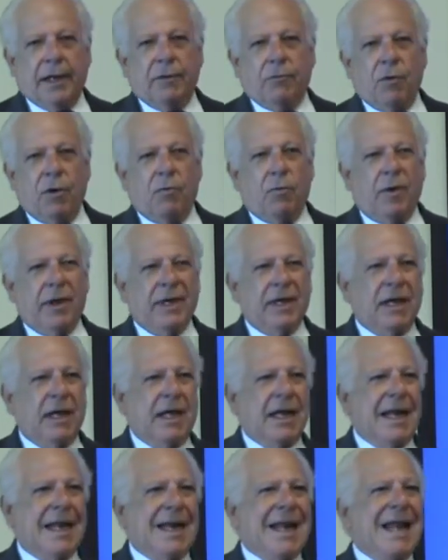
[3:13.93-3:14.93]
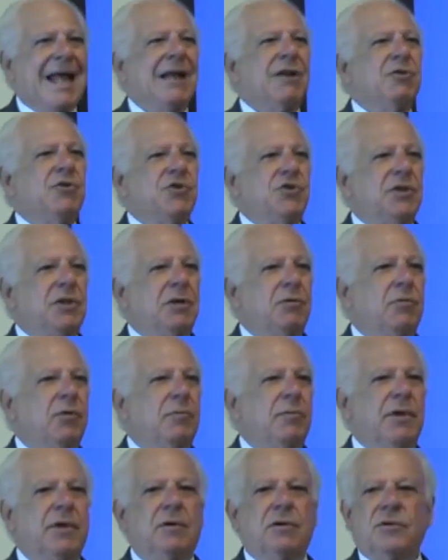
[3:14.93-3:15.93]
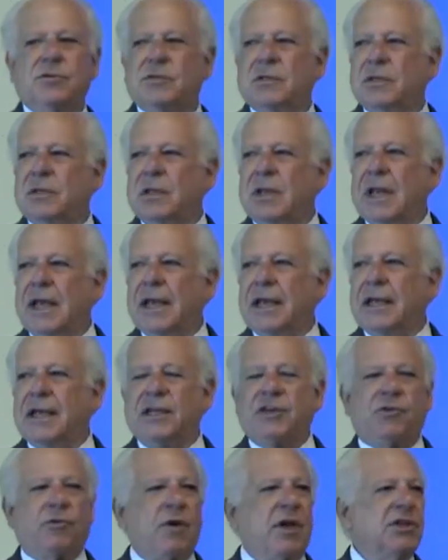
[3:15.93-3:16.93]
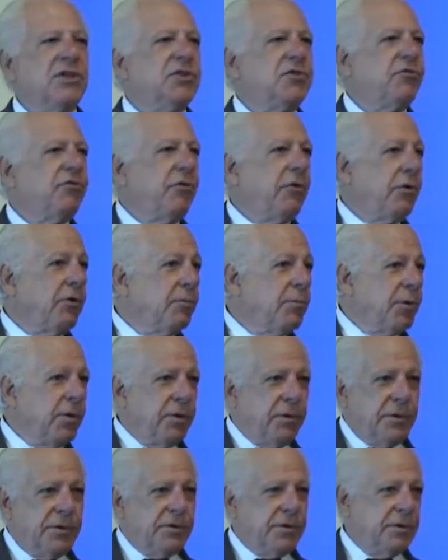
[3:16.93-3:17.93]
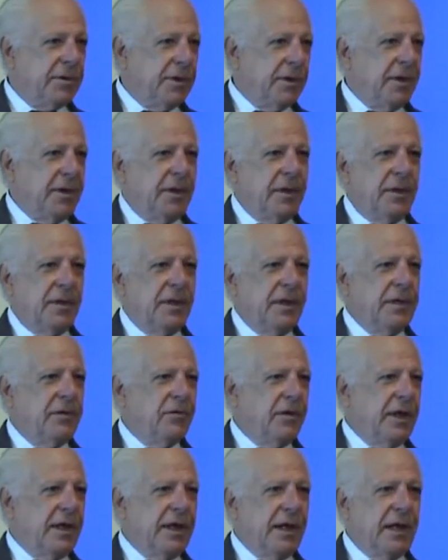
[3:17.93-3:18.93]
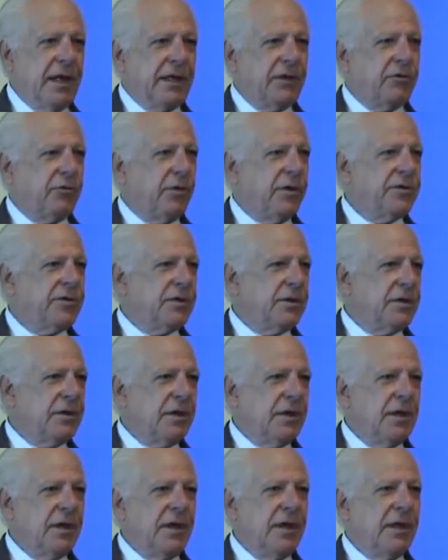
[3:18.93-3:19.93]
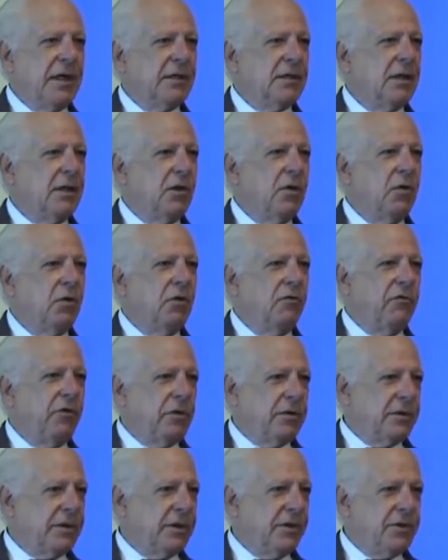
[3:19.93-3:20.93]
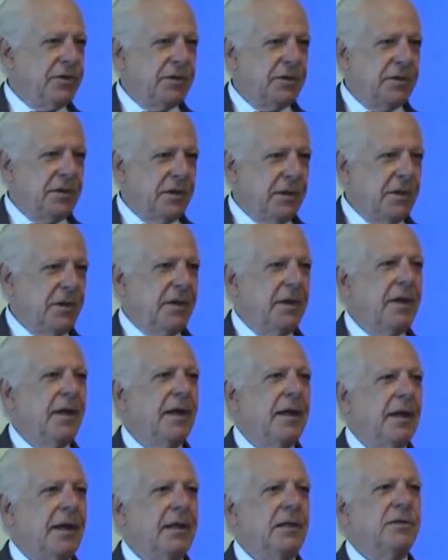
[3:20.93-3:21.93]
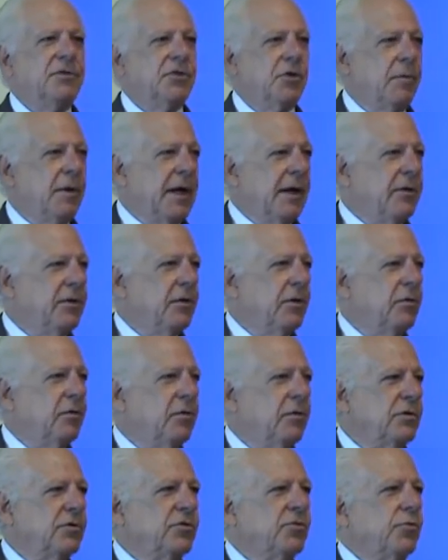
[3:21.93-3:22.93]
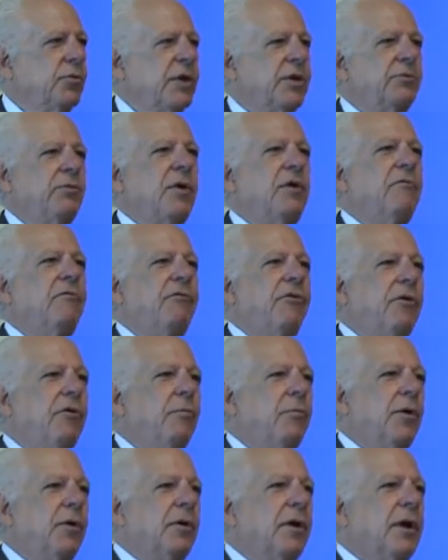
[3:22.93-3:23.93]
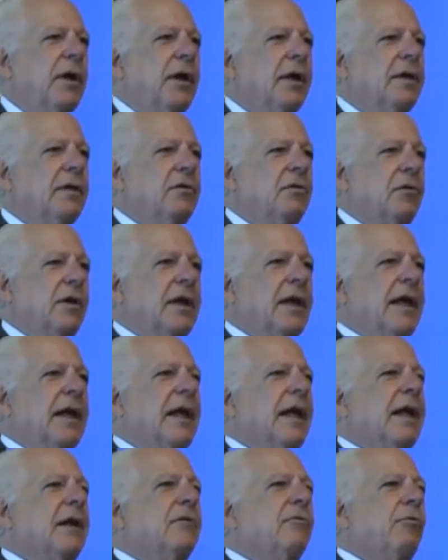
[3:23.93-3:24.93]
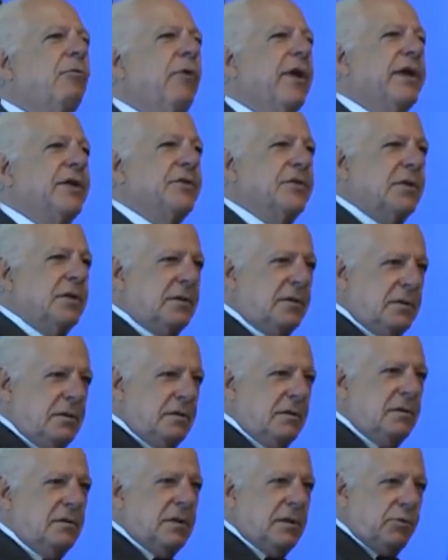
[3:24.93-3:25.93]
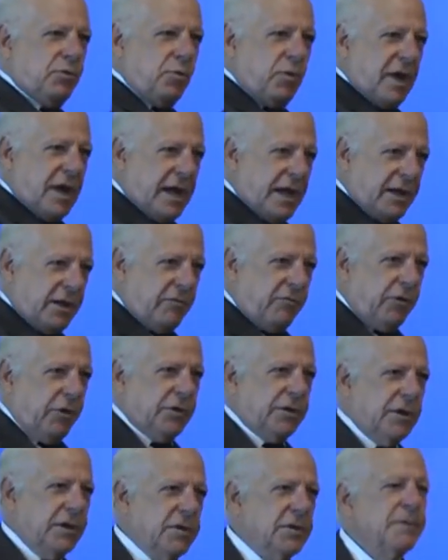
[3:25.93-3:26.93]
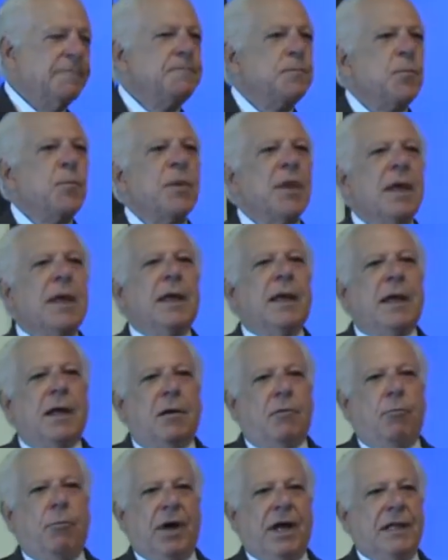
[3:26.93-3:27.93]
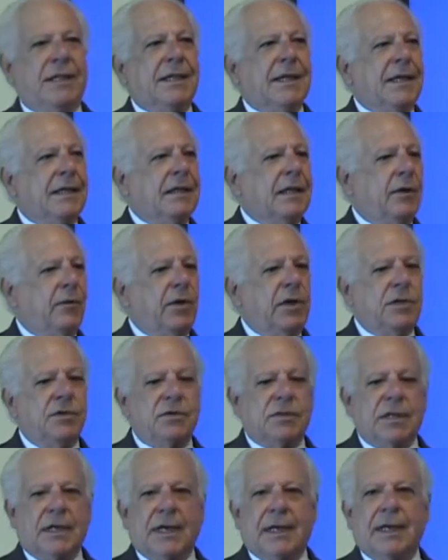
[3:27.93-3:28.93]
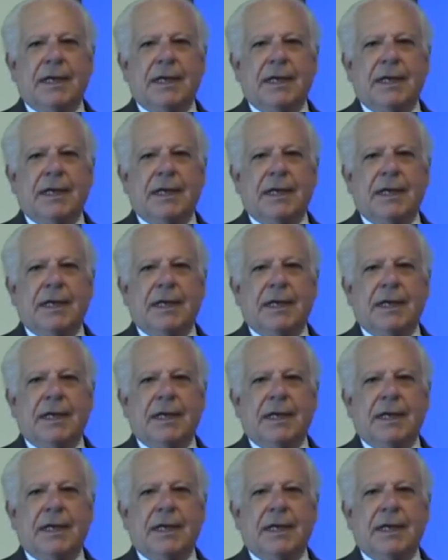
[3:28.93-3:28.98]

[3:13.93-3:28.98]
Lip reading: One way, an analogy would be using like a transformers, that you get electricity at low voltage, and somehow you go to a transformer and you can raise it to a higher voltage. But there is